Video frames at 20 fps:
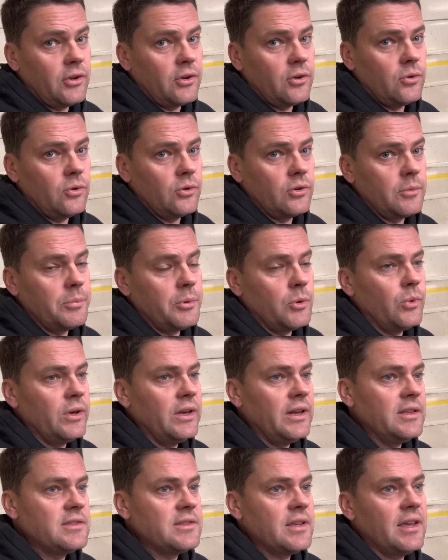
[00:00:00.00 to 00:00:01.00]
on order, but we
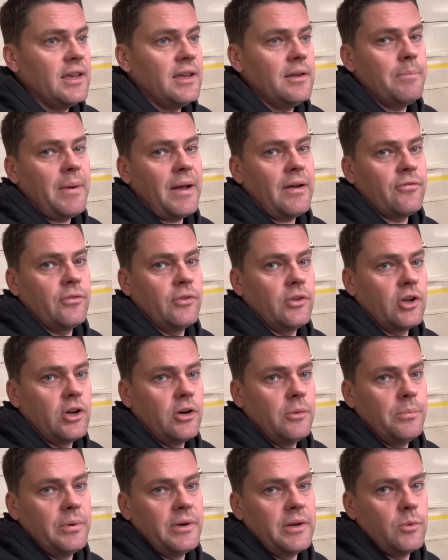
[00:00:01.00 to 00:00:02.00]
need to hear back from the
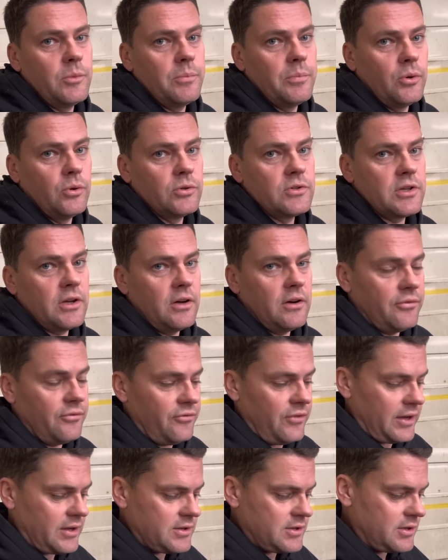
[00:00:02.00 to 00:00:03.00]
company we bought it off,
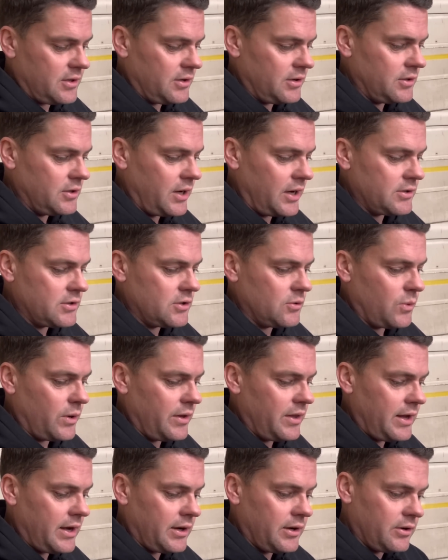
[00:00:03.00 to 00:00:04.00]
Fixon, as to
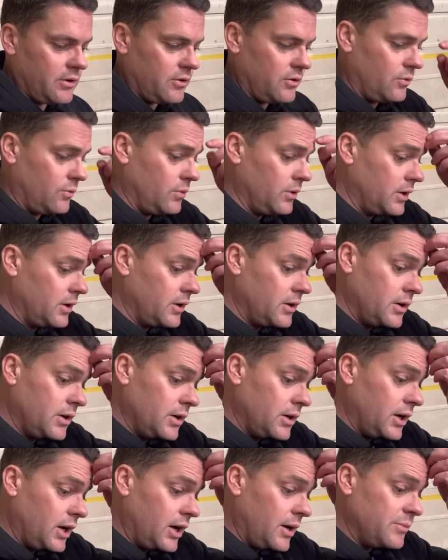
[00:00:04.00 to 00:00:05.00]
when they're going to
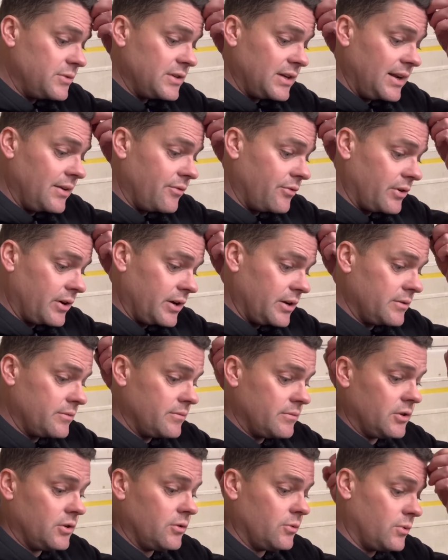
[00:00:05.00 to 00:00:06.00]
um, deliver it.
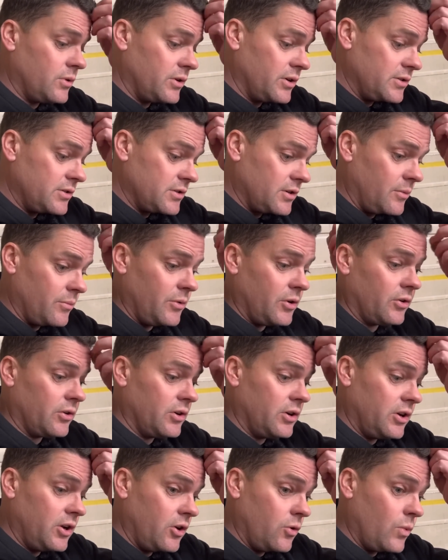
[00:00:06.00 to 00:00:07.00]
Otherwise, I'm not
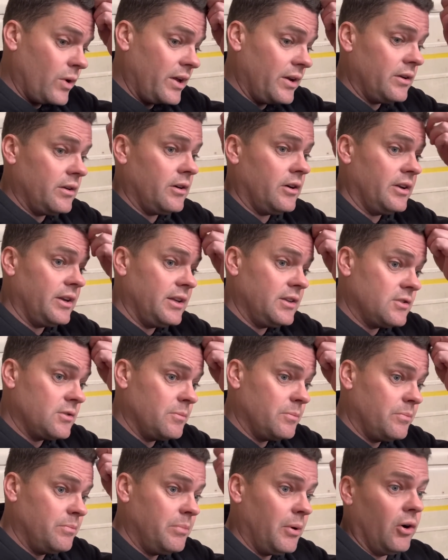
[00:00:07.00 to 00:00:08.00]
going to know when I need
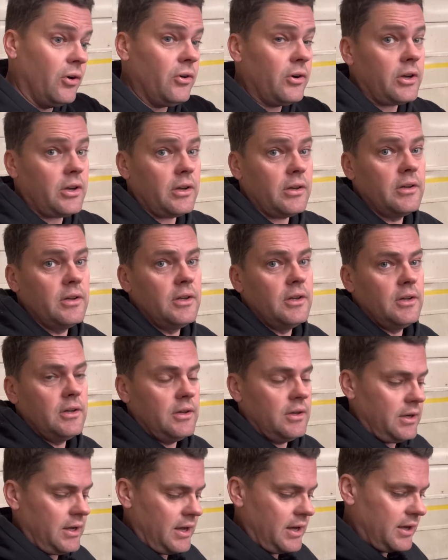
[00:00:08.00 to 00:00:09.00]
to book
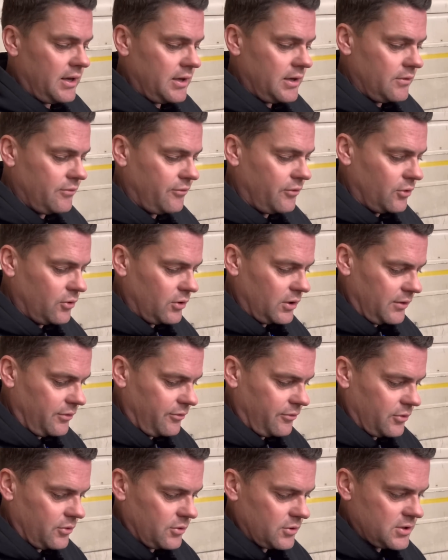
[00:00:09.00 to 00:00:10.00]
a forklift
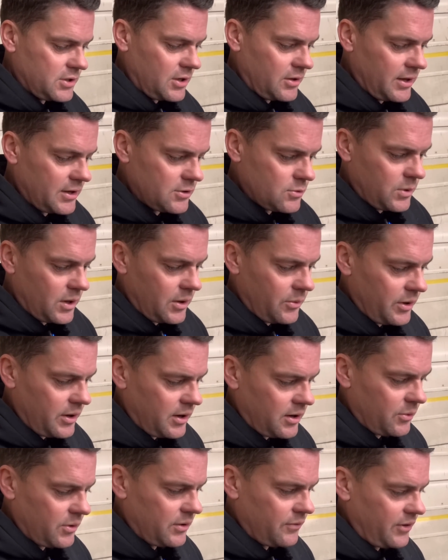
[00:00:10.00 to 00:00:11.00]
for. So that's where we
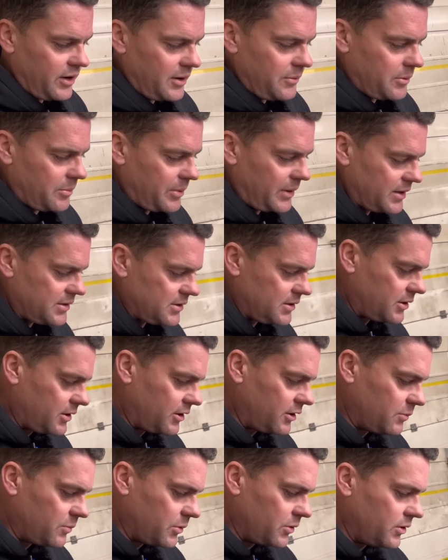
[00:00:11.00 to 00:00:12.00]
are with the vapor blaster,
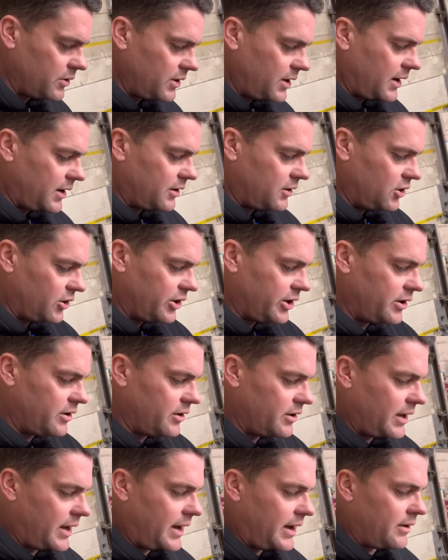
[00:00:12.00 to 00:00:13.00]
guys. But yeah, looking
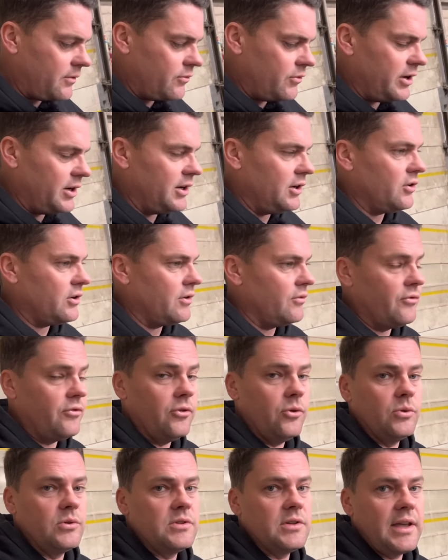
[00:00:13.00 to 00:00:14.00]
at that, really looking
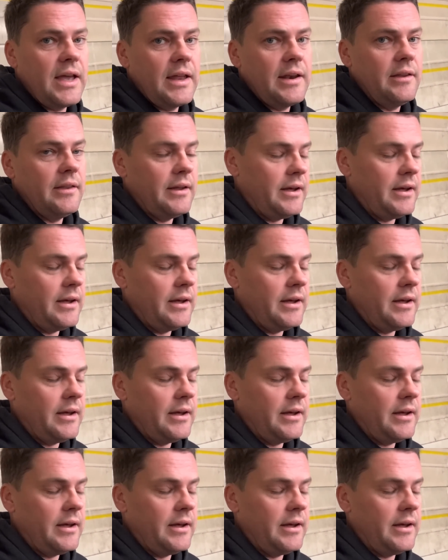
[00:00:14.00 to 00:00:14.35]
forward to getting